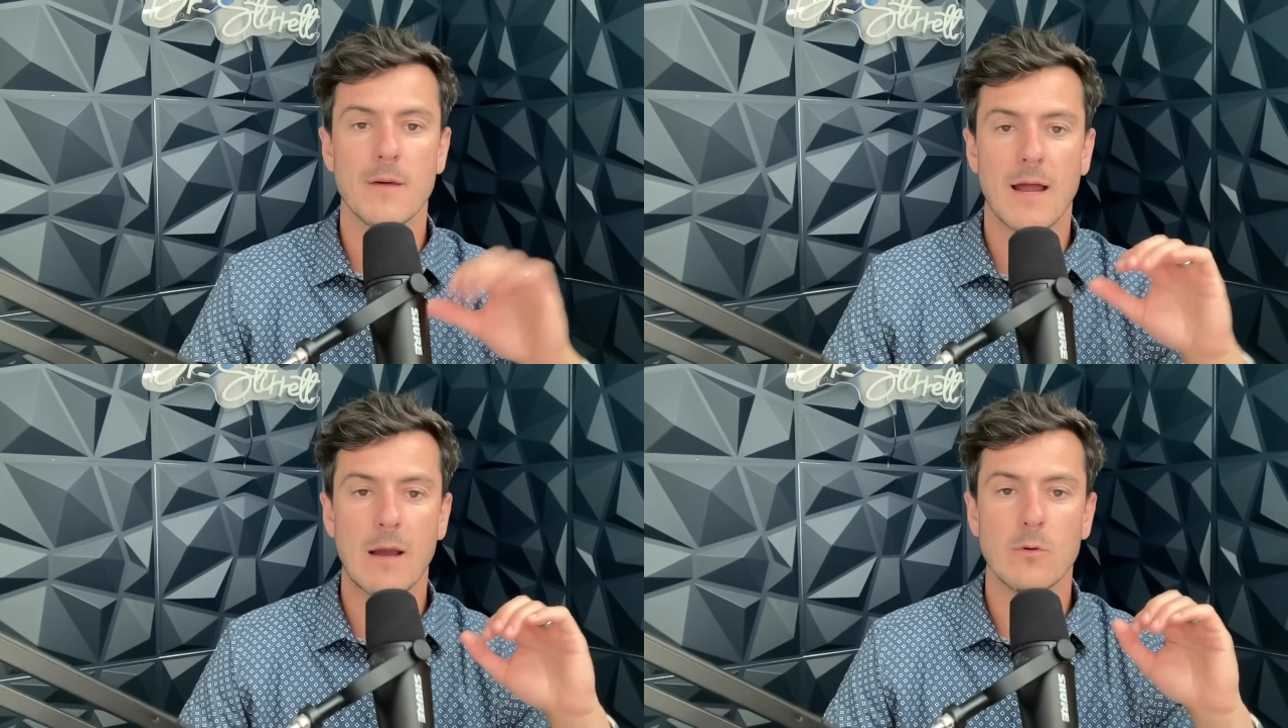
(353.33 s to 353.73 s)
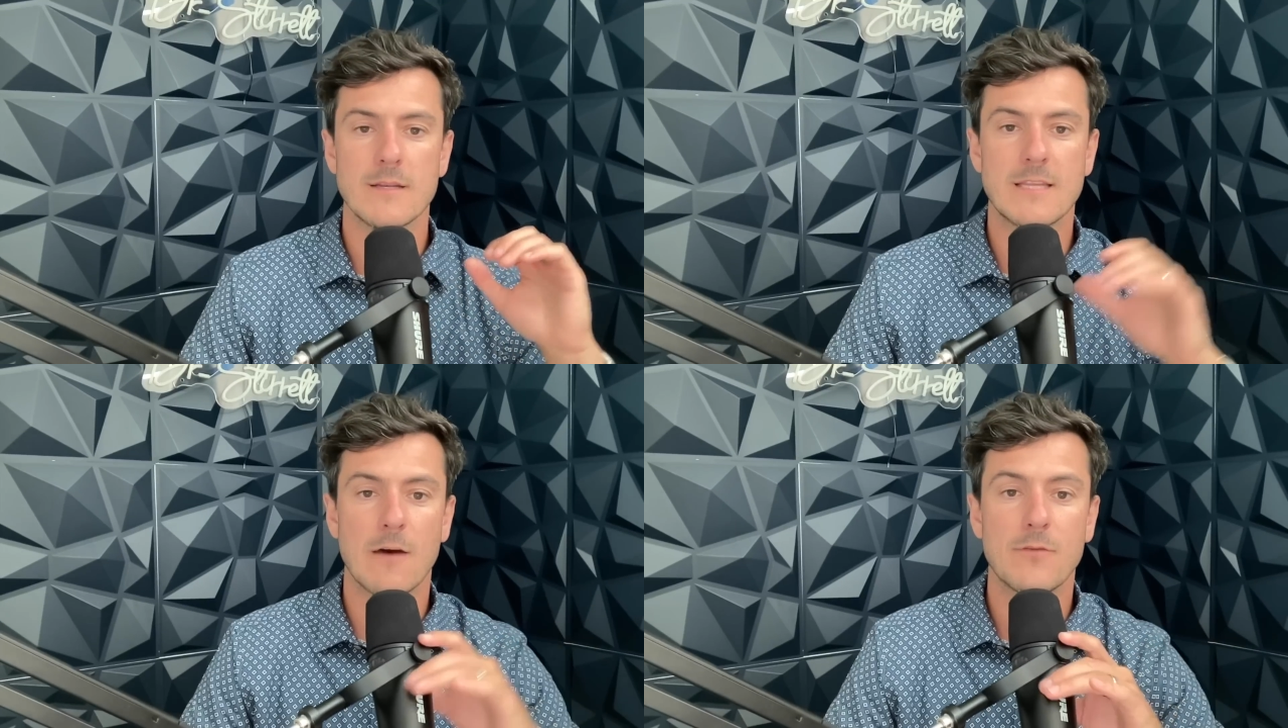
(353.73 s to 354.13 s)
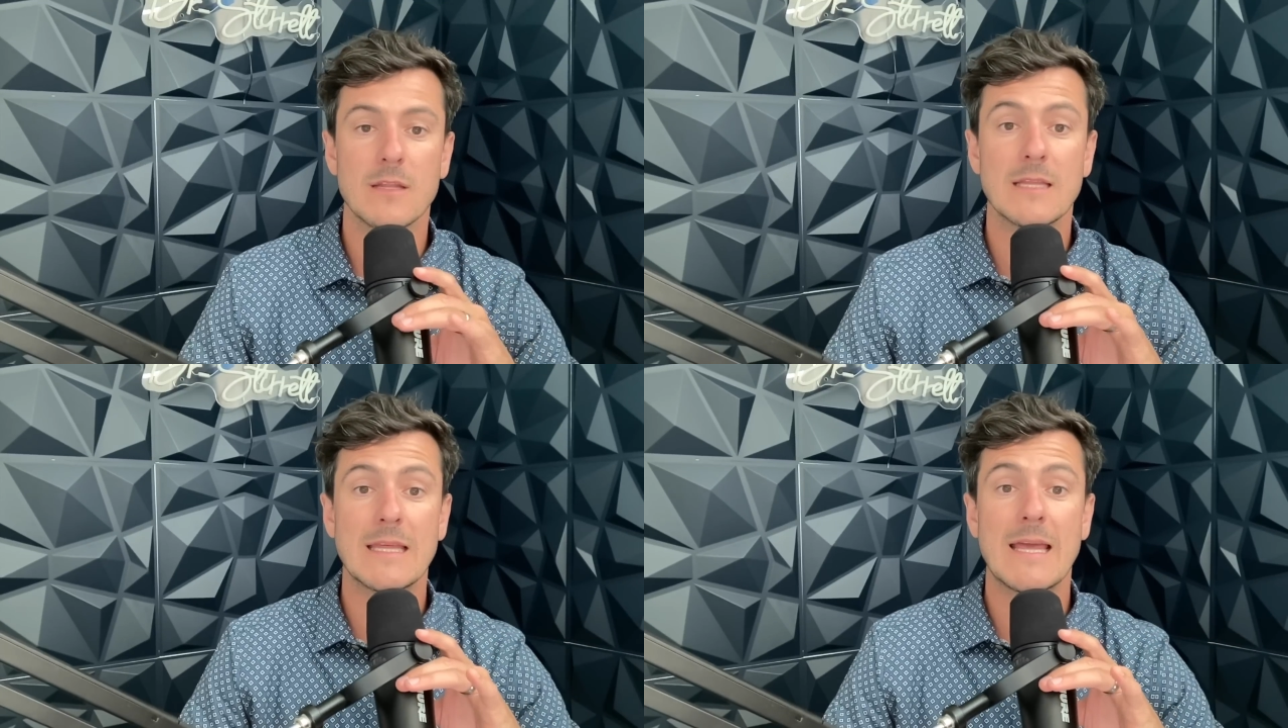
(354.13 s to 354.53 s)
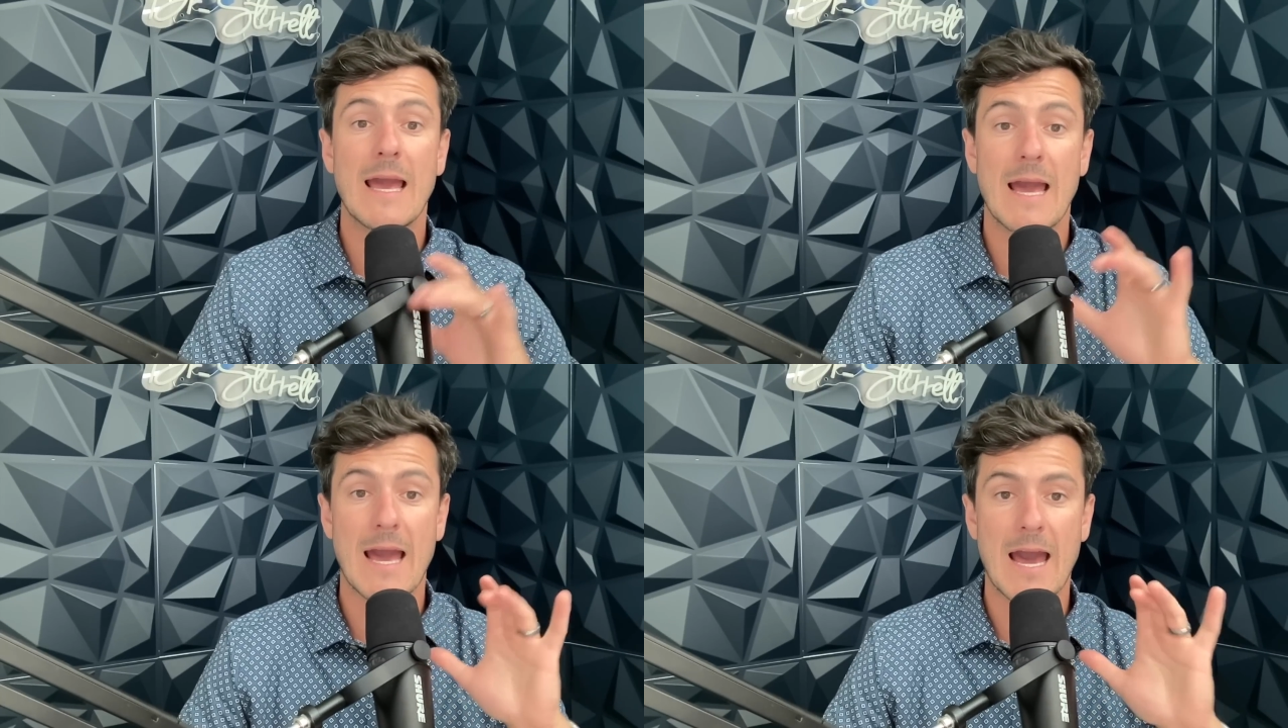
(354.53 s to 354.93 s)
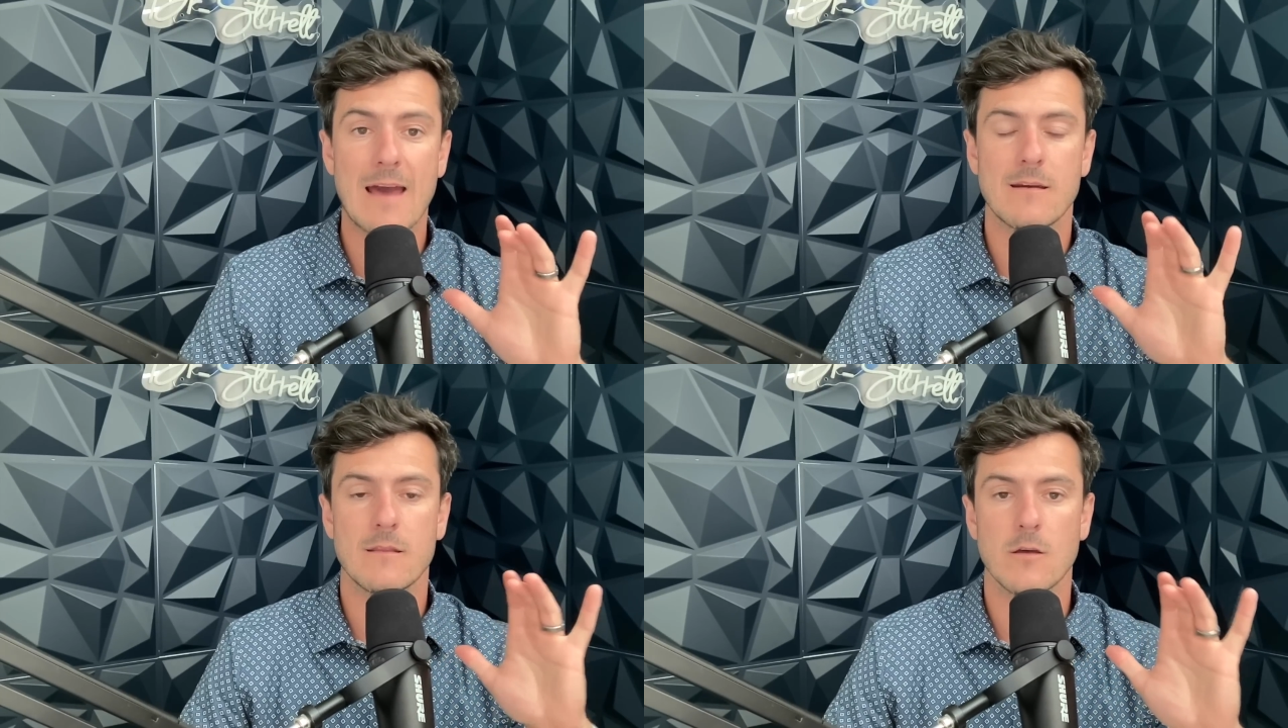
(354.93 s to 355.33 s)
but I would definitely
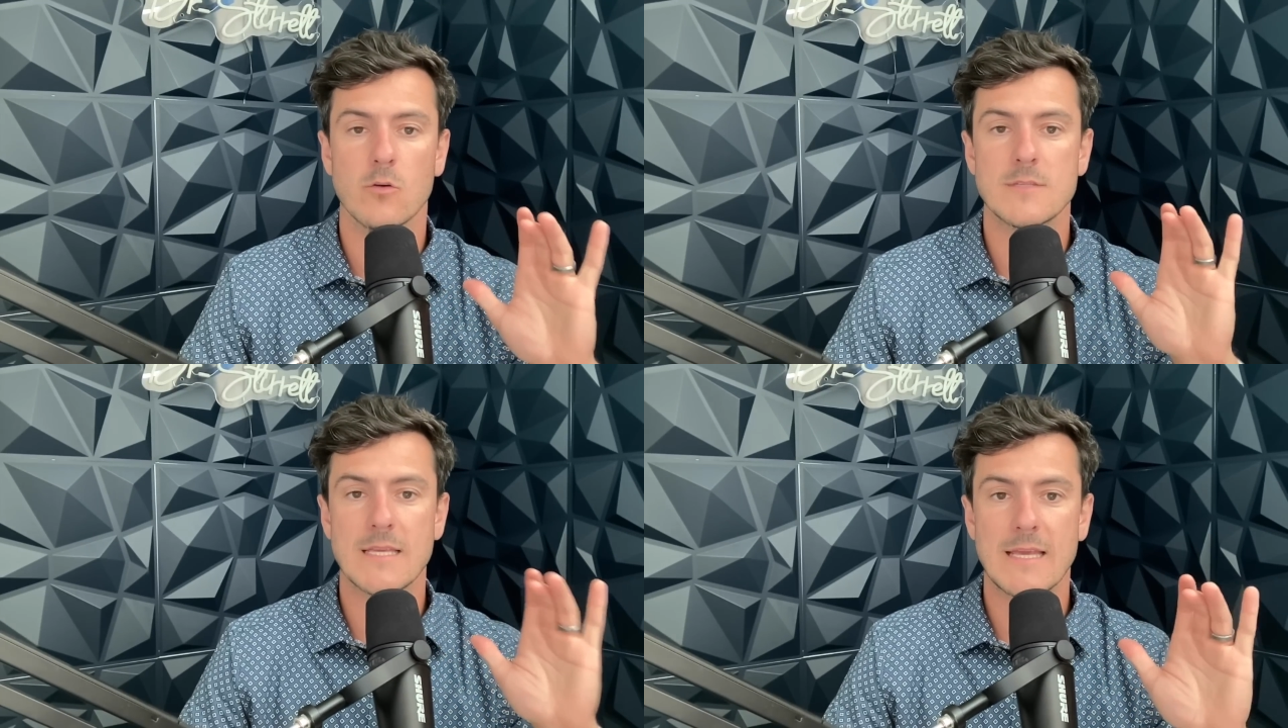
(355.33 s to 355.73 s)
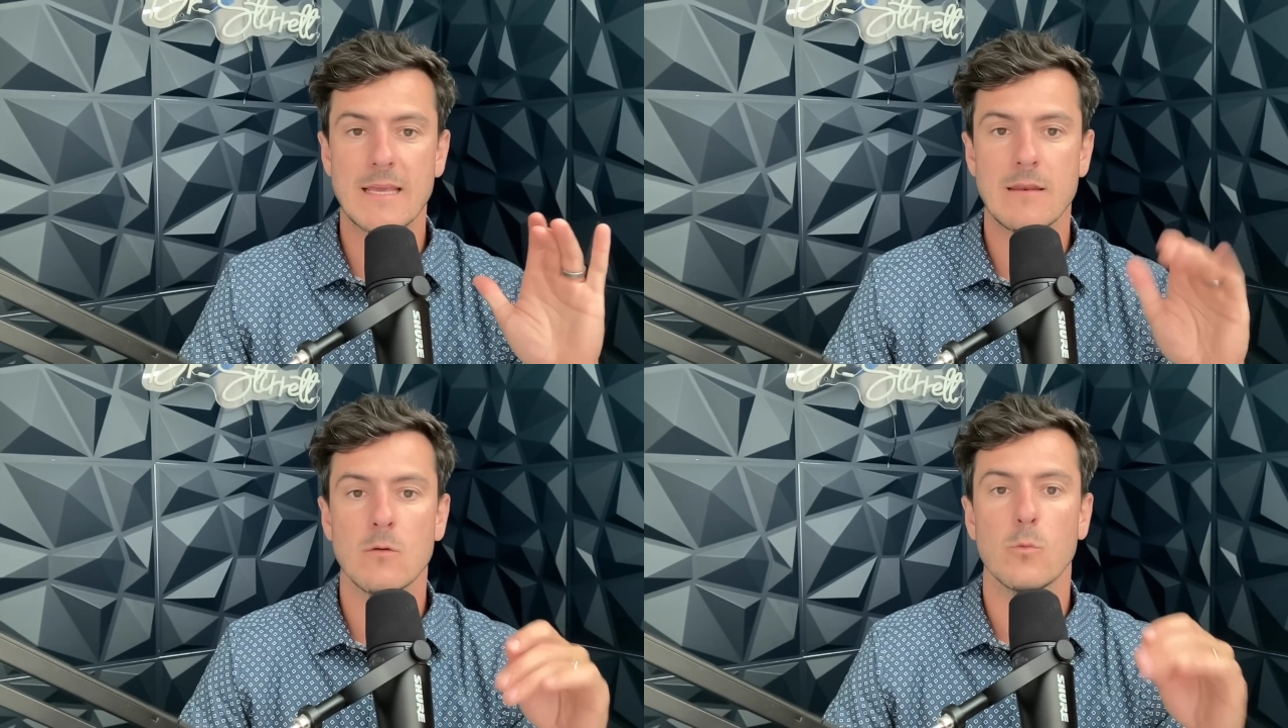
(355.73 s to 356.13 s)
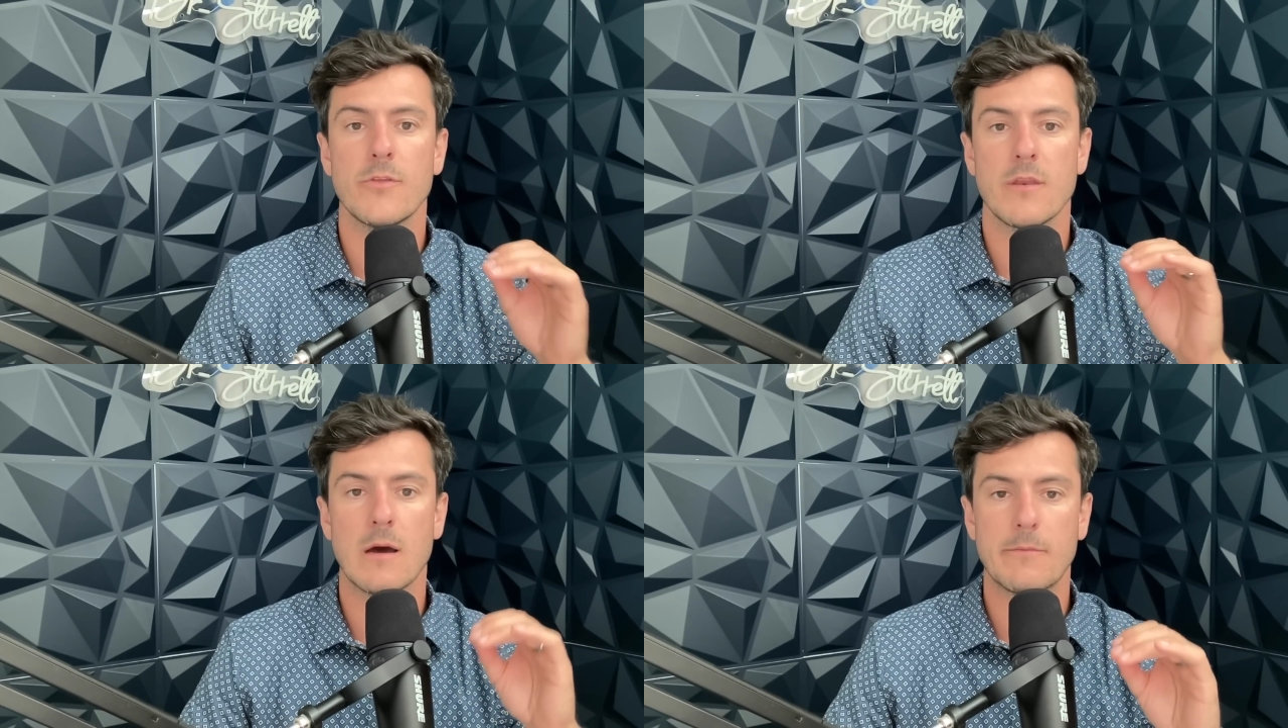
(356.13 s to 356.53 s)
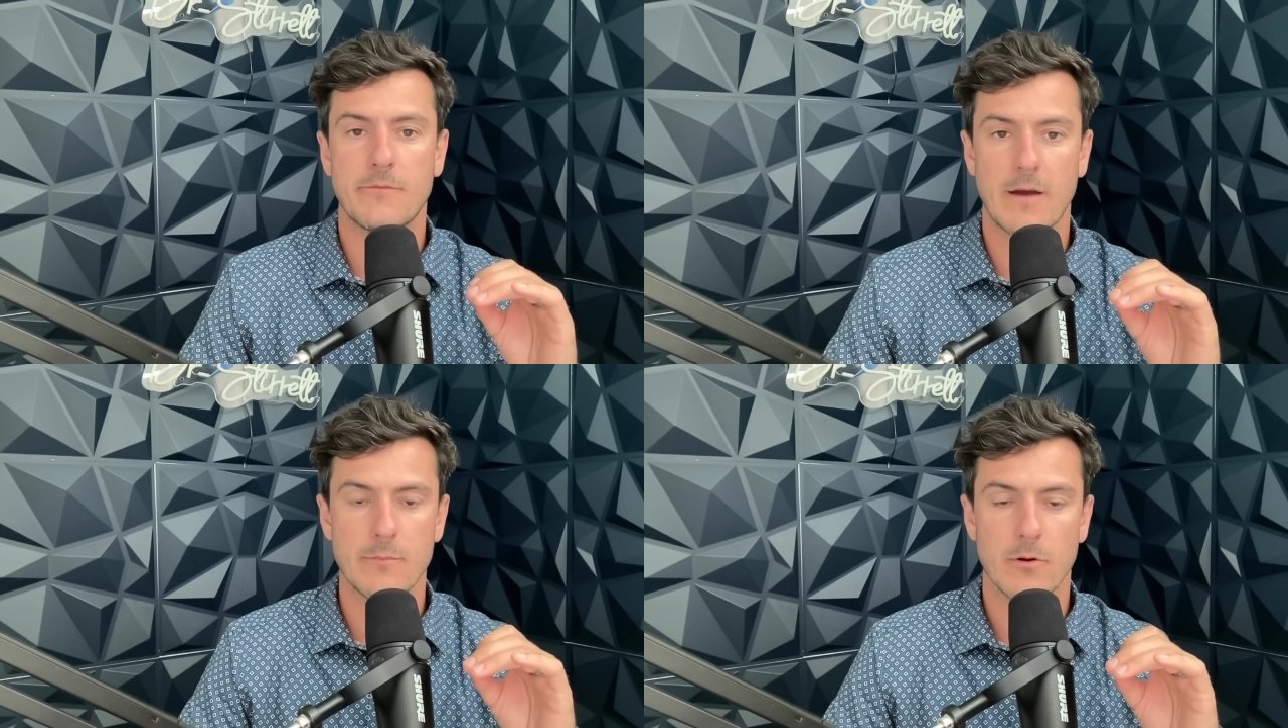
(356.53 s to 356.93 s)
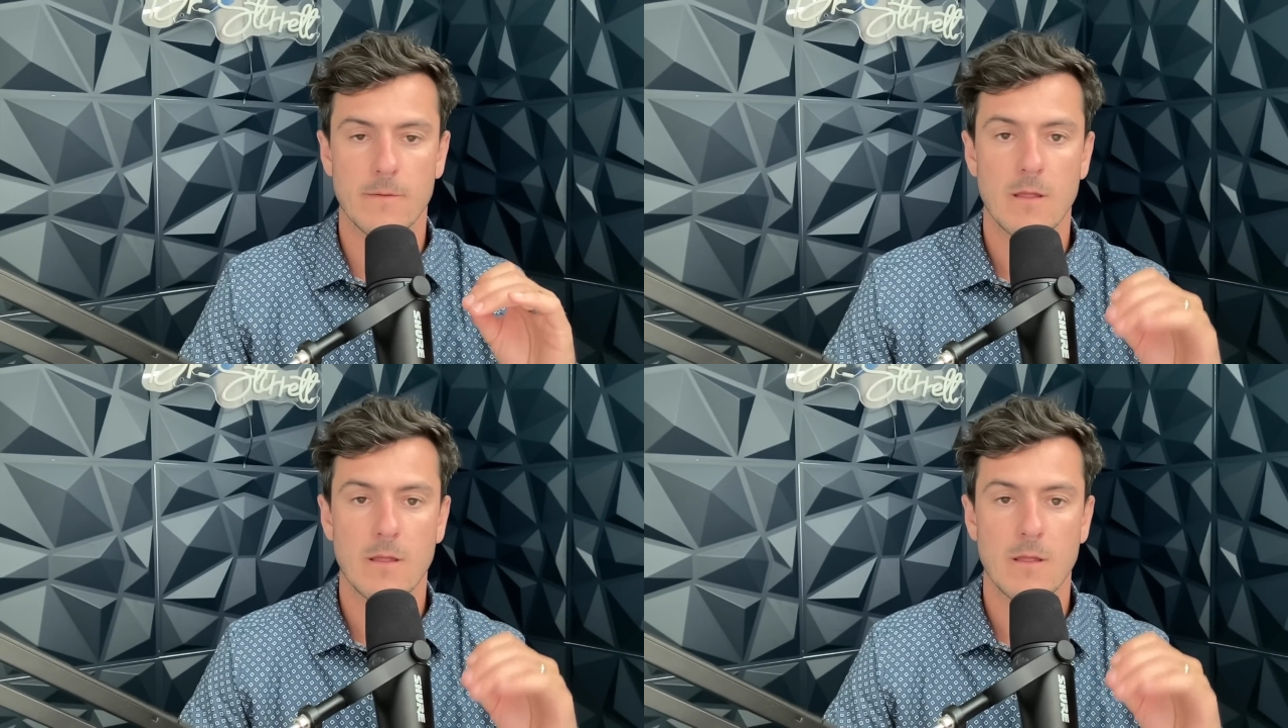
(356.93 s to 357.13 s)
add those in with enough fiber.